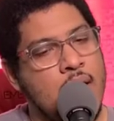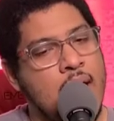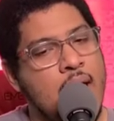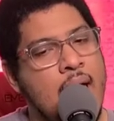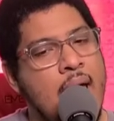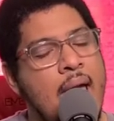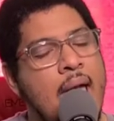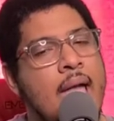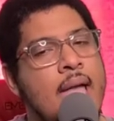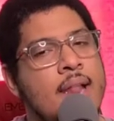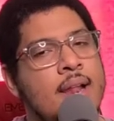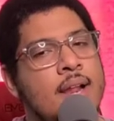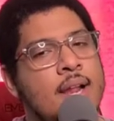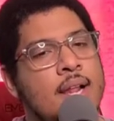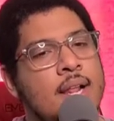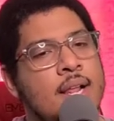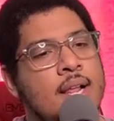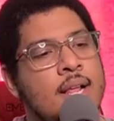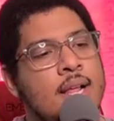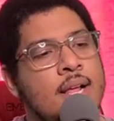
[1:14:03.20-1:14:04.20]
and
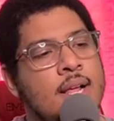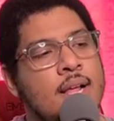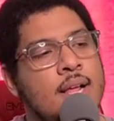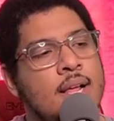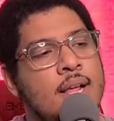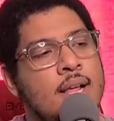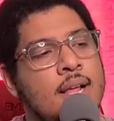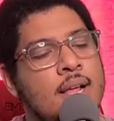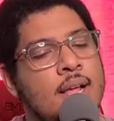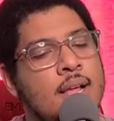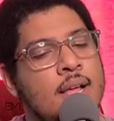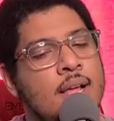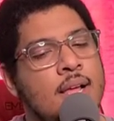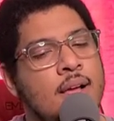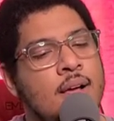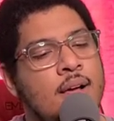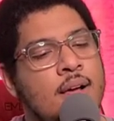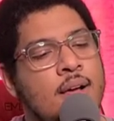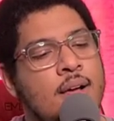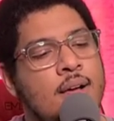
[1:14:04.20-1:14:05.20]

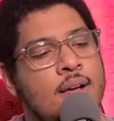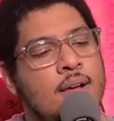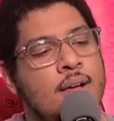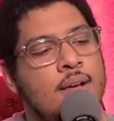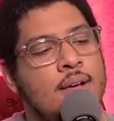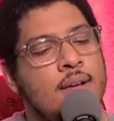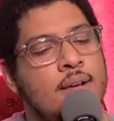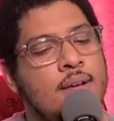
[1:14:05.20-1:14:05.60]
uh, uh, uh,